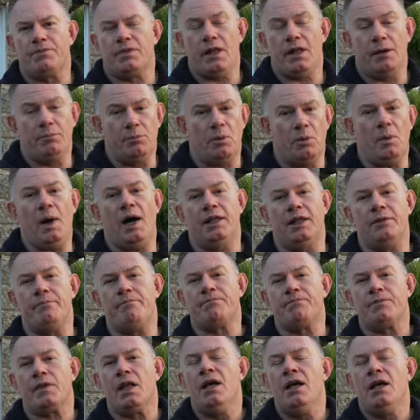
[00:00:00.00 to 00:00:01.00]
Number one,
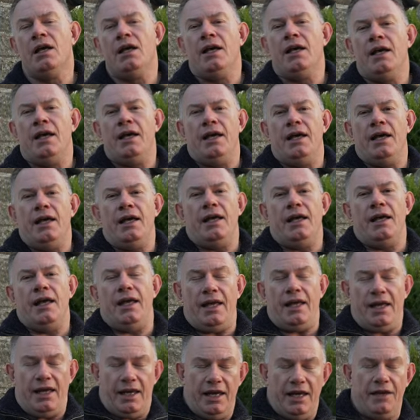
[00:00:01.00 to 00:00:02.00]

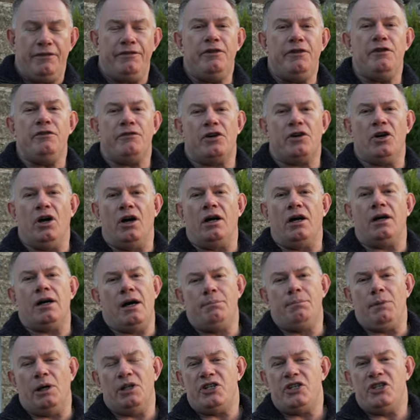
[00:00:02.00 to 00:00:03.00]
if you've got a
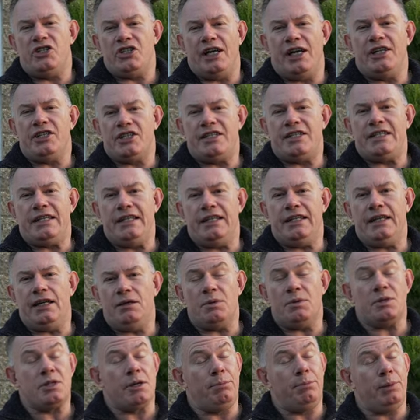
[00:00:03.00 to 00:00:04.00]
multi-changer CD,
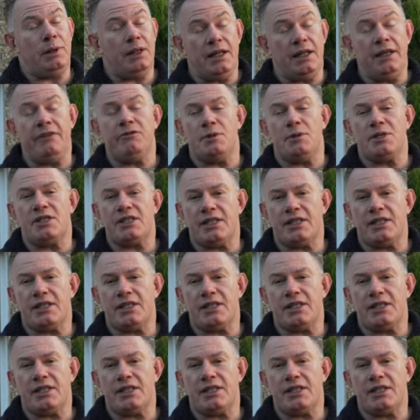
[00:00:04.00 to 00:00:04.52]
which I believe was